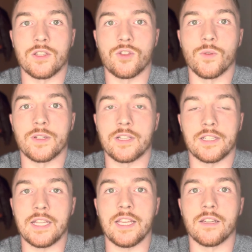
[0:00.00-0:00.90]
to
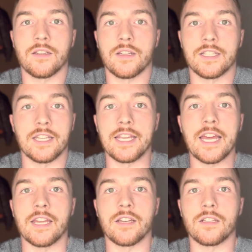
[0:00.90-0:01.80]
succeed, is to
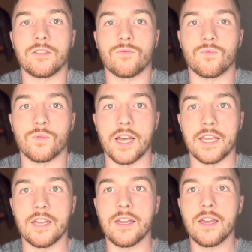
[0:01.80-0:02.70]
get it.
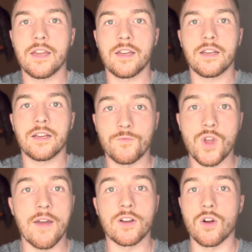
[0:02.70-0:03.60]
Like you
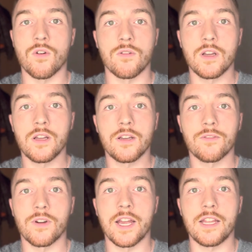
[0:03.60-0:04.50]
have a goal,
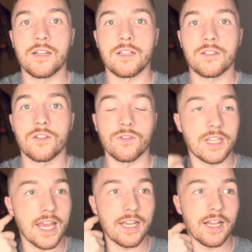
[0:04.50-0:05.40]
right? So
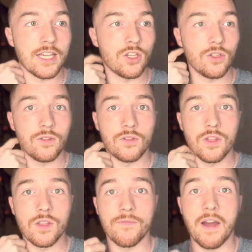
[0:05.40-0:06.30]
say like
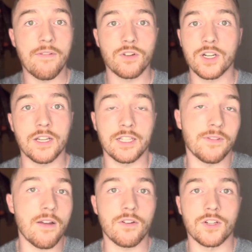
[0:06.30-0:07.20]
five hundred, it's
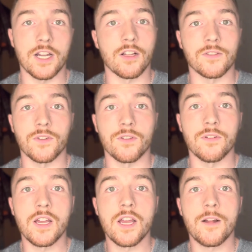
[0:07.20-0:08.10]
five hundred dollars for you,
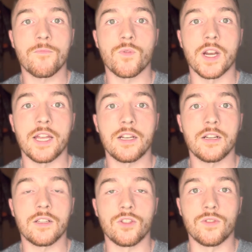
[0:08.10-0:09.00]
right?
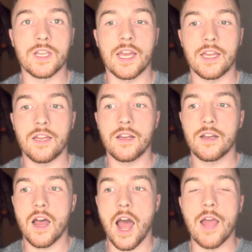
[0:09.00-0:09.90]
You say,
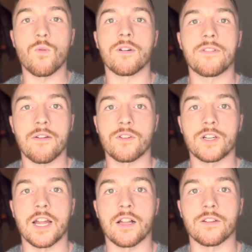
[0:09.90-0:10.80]
I want five
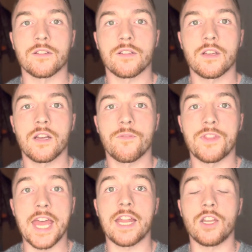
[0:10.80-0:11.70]
hundred dollars.
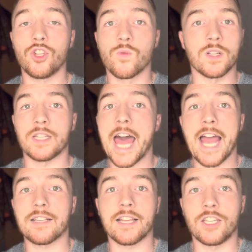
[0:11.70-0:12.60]
Then you
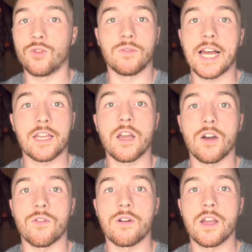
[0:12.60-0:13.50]
relax and you let
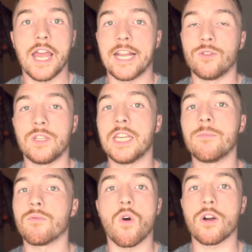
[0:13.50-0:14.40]
go and you
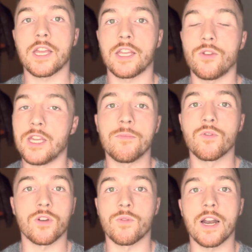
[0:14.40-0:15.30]
keep walking, you keep
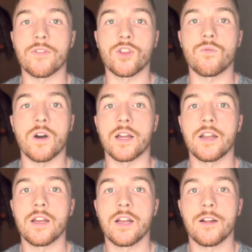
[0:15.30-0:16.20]
doing whatever you want.
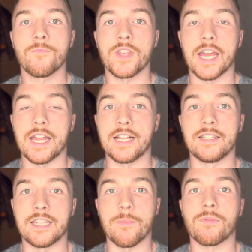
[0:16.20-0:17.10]
And then
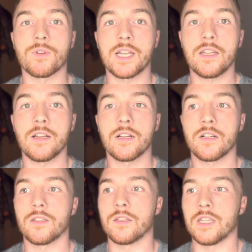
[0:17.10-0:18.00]
step three,
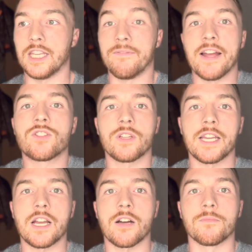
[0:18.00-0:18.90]
eventually
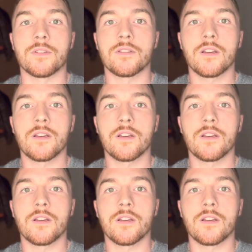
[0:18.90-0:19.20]
it comes.